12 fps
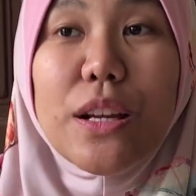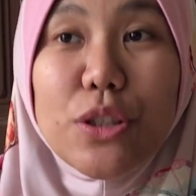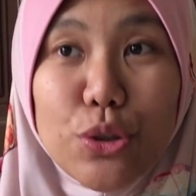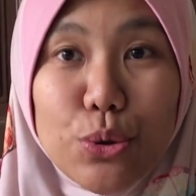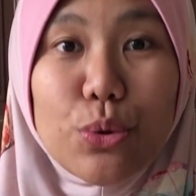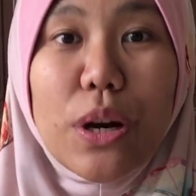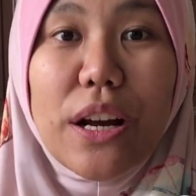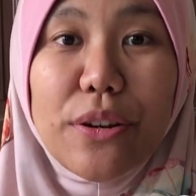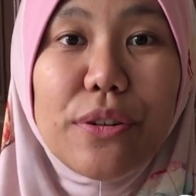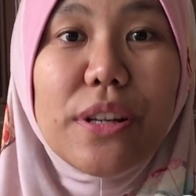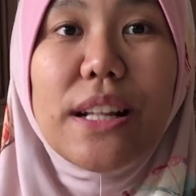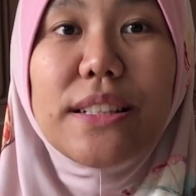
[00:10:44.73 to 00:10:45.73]

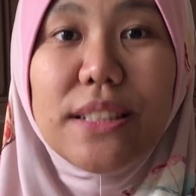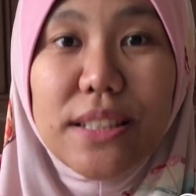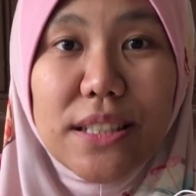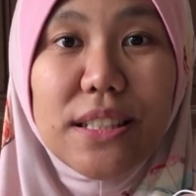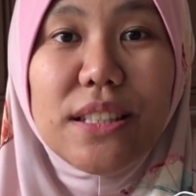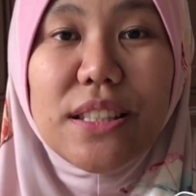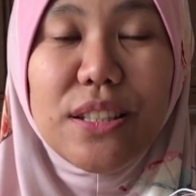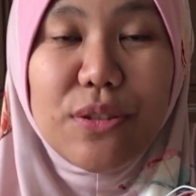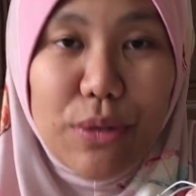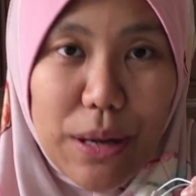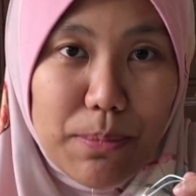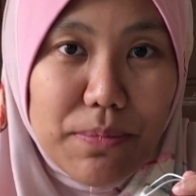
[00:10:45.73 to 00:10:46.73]
230
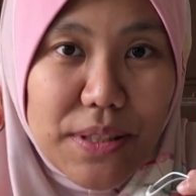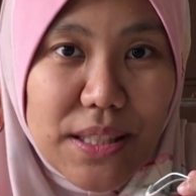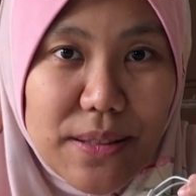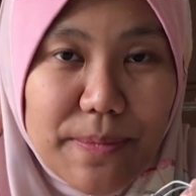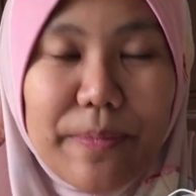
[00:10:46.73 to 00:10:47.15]
grams.